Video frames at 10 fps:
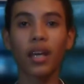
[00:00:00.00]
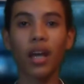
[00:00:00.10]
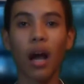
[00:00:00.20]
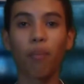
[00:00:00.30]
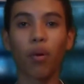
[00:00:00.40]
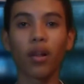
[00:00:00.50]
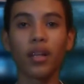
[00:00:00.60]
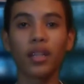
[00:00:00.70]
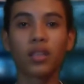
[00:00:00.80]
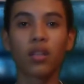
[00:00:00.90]
send a
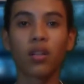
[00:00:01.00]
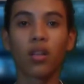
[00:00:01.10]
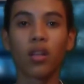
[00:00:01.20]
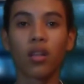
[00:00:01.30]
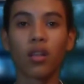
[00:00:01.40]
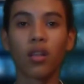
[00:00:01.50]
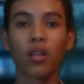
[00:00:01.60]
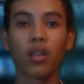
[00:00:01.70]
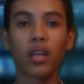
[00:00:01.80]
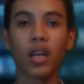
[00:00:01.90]
police
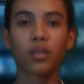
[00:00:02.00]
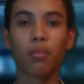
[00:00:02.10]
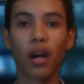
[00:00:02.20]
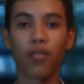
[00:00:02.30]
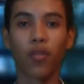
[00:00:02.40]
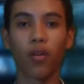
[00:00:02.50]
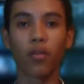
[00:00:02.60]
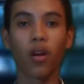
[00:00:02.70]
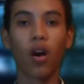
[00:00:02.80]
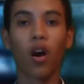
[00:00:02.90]
the smartphone